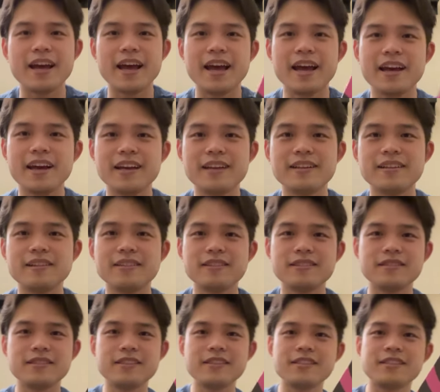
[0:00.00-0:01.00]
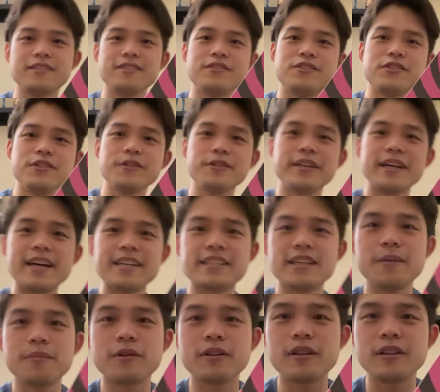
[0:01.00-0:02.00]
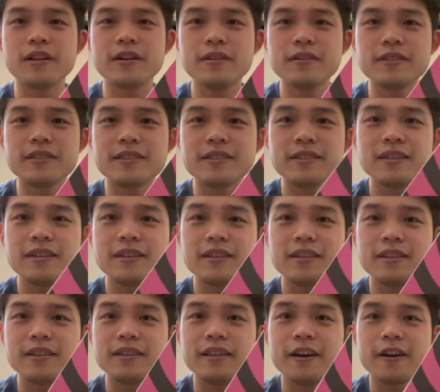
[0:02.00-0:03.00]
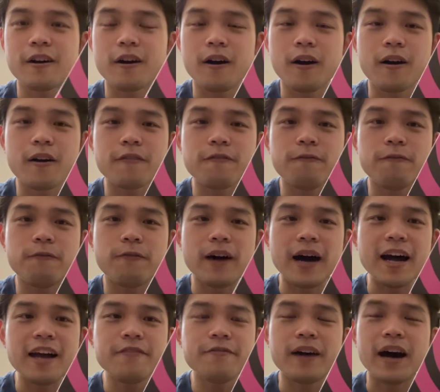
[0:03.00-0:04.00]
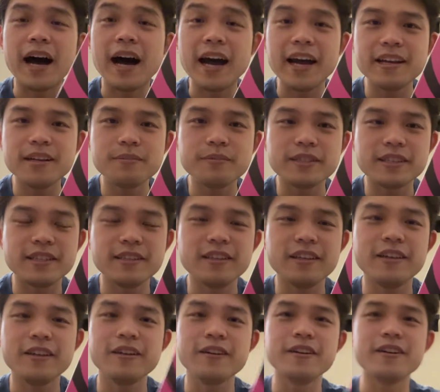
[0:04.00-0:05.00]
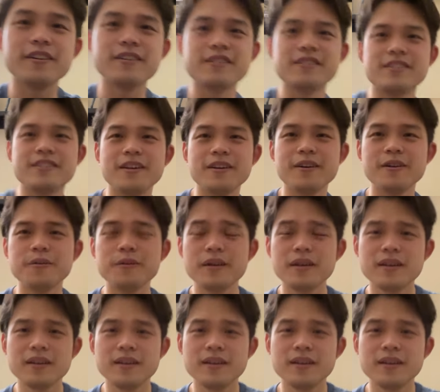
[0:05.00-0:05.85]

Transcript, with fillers: And just to show you guys up close, there are five items in here. So,